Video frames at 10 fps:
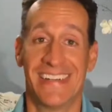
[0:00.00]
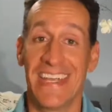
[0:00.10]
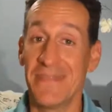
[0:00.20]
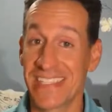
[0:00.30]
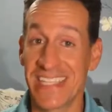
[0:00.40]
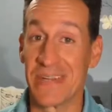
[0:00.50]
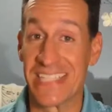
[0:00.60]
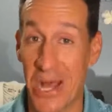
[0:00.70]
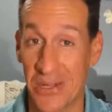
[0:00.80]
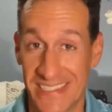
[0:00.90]
even some
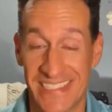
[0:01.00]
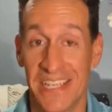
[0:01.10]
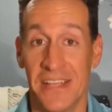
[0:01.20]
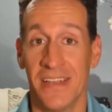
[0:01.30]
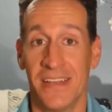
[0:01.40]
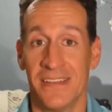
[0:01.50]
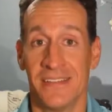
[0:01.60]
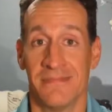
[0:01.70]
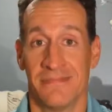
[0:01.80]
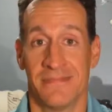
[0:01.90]
adults,
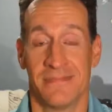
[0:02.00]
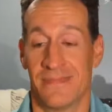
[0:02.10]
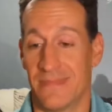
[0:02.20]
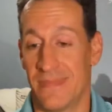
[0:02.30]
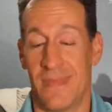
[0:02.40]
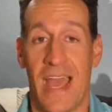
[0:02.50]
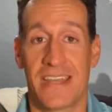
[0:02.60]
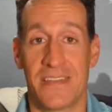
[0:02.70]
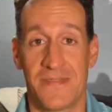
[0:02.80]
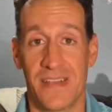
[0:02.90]
how
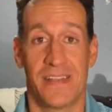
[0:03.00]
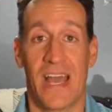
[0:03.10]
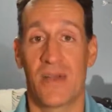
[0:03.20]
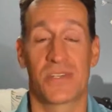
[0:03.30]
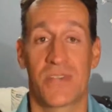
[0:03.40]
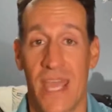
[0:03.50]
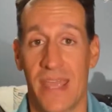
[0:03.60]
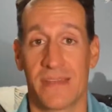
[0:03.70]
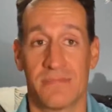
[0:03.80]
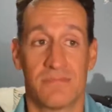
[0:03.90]
do you feel? How was your day?